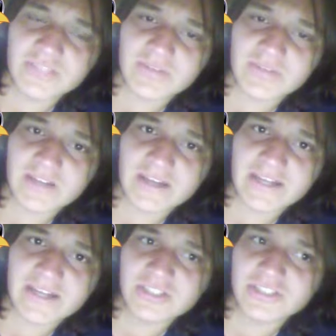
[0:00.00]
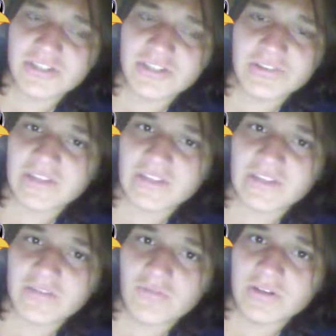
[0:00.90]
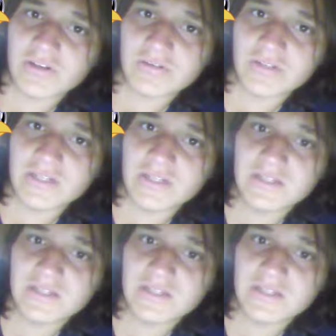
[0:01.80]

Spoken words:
but I actually don't think they will.